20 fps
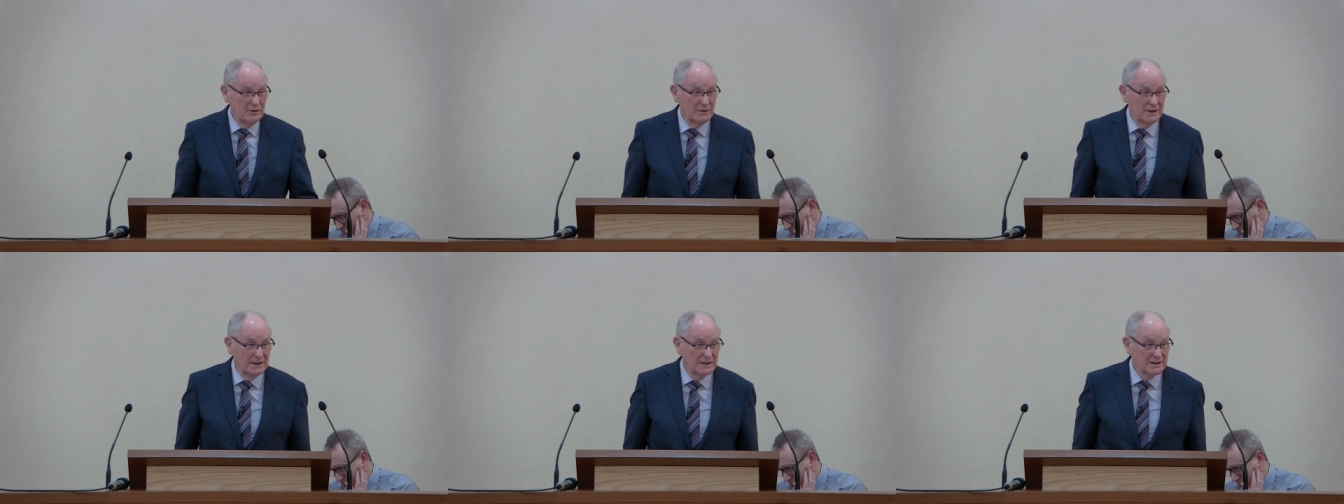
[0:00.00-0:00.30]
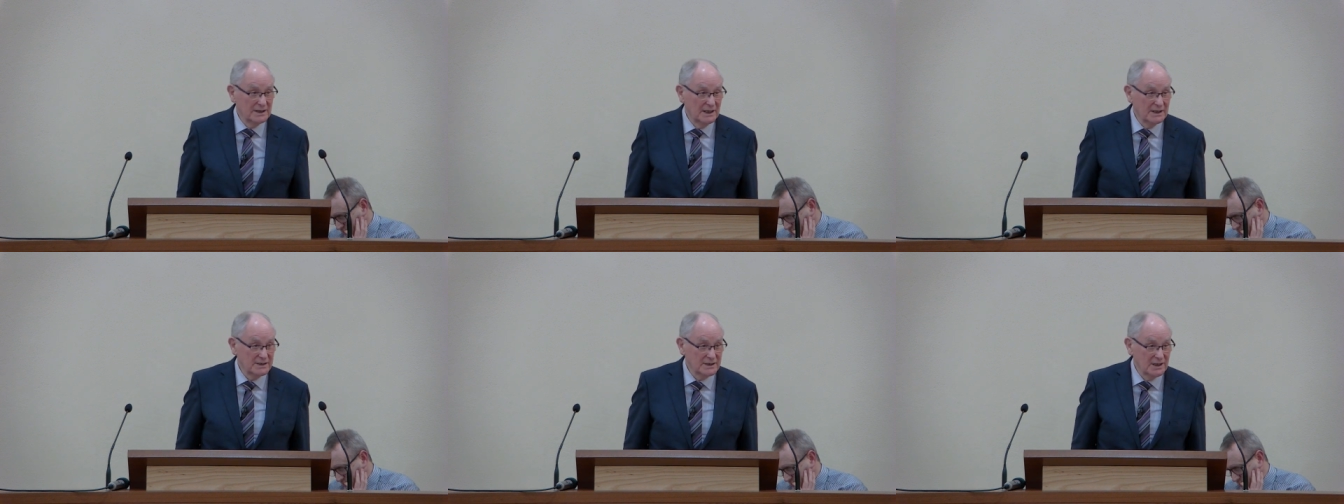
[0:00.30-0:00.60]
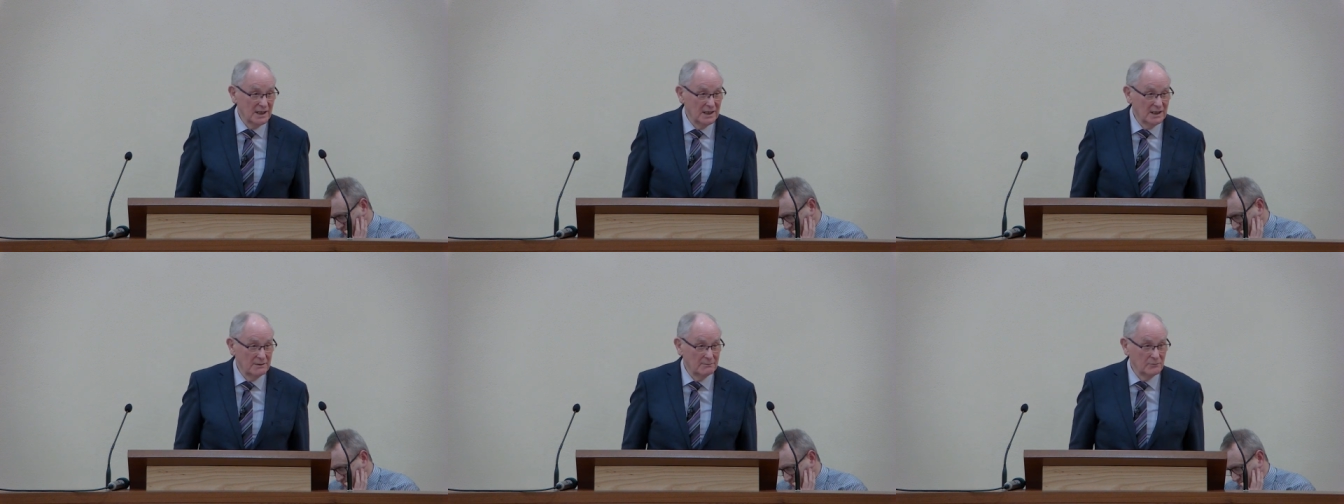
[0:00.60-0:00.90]
area at
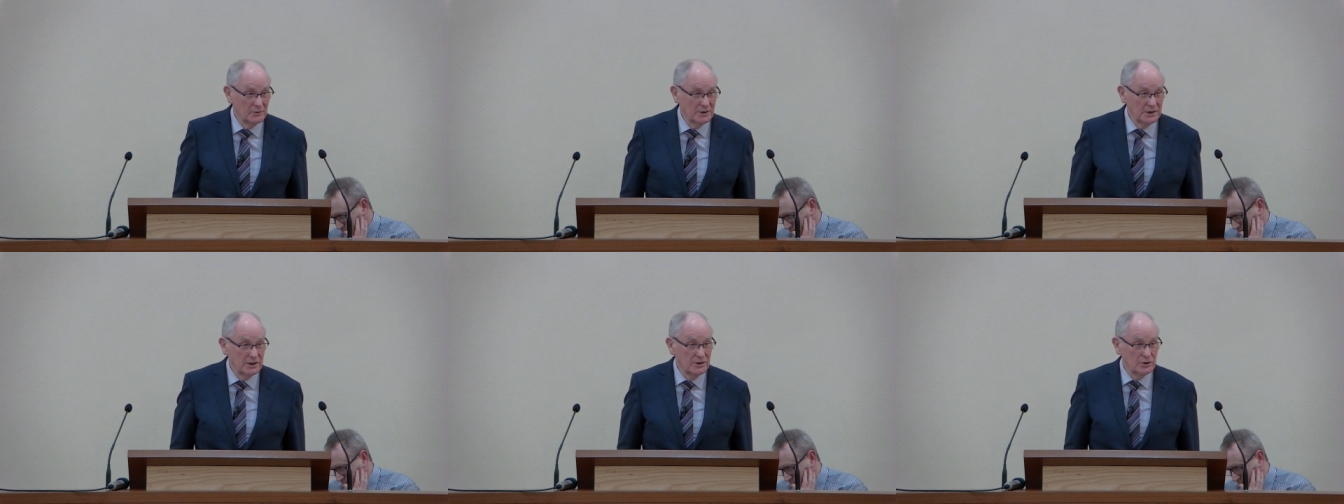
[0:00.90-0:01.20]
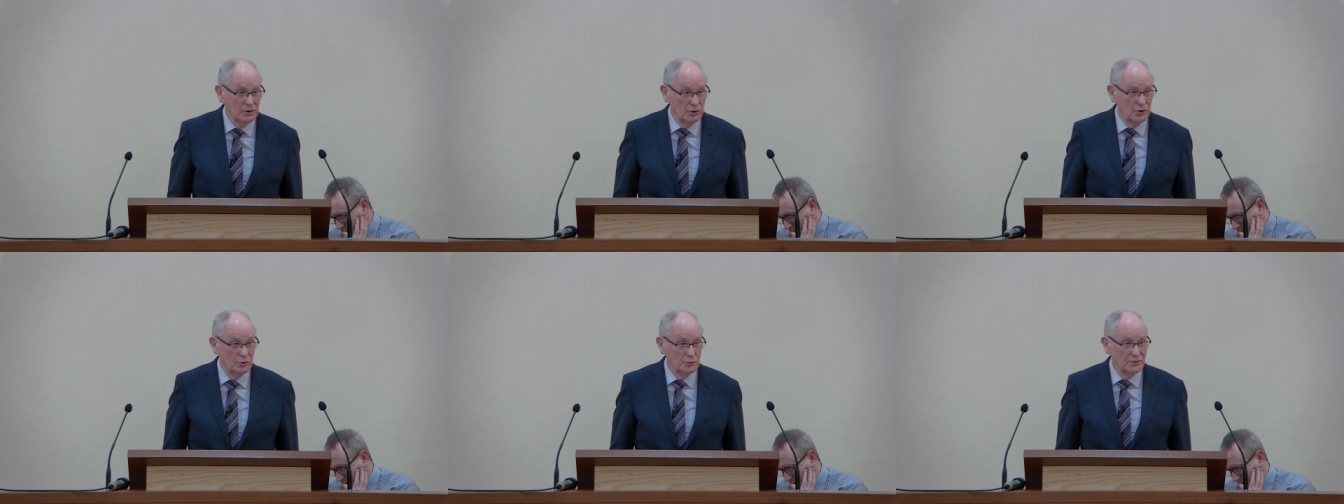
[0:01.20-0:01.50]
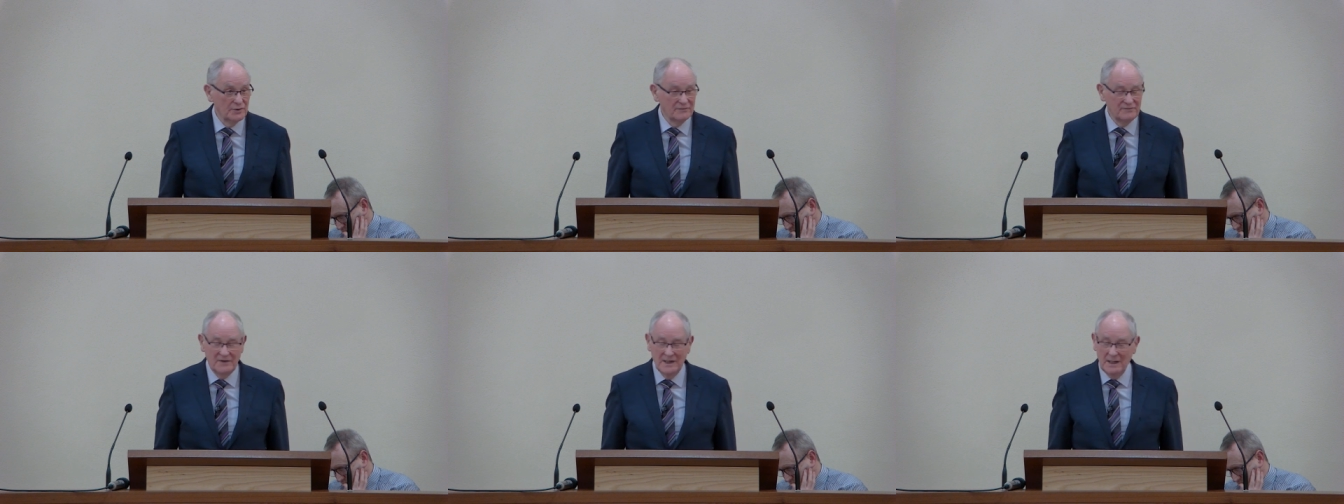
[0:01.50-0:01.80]
that time. We didn't
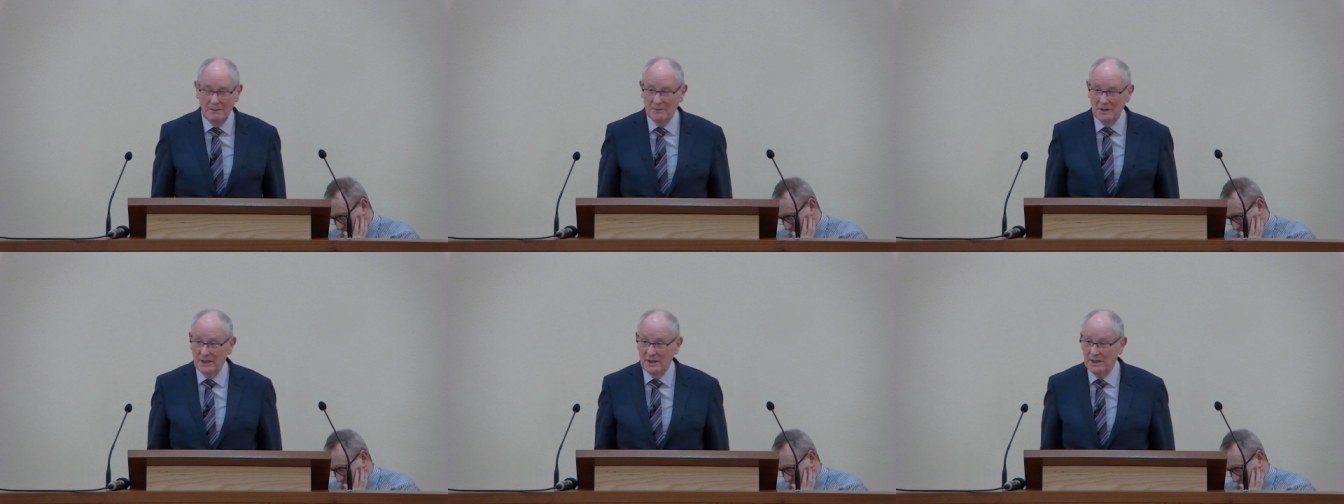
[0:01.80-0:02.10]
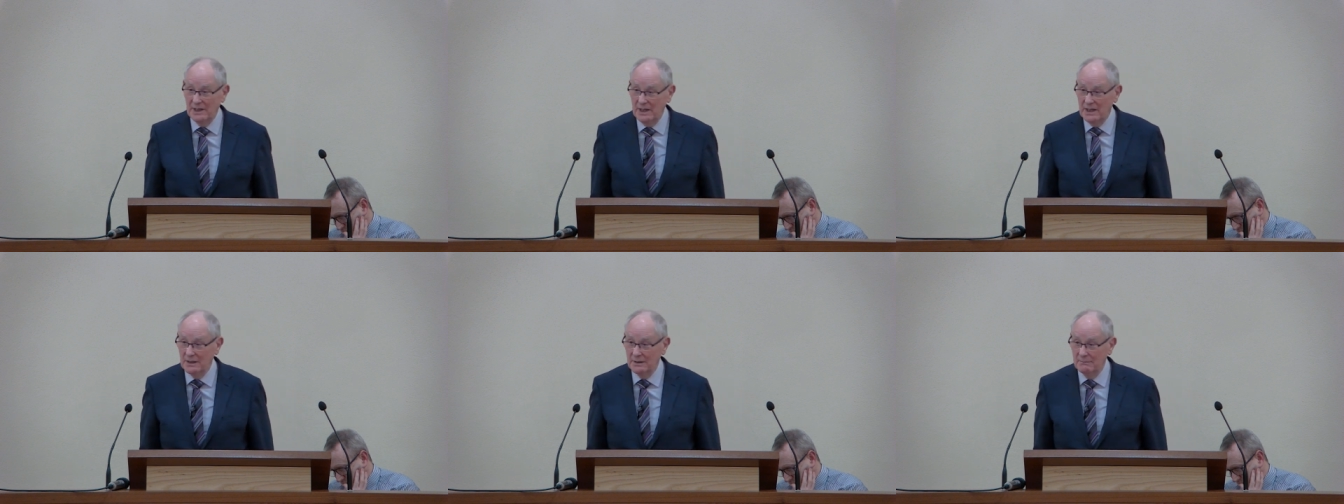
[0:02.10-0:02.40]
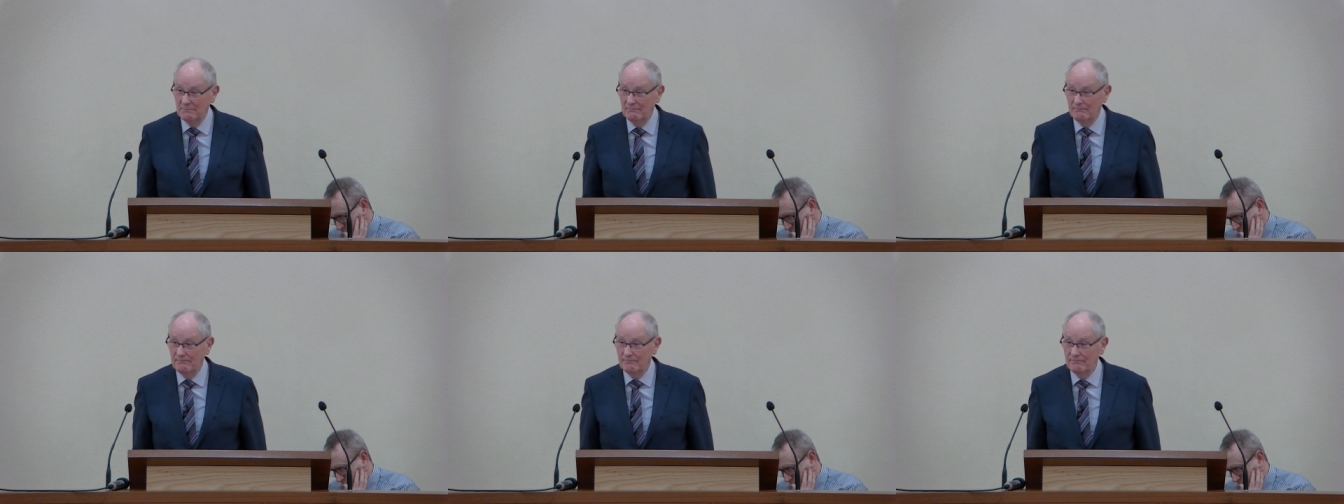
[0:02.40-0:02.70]
know the family then.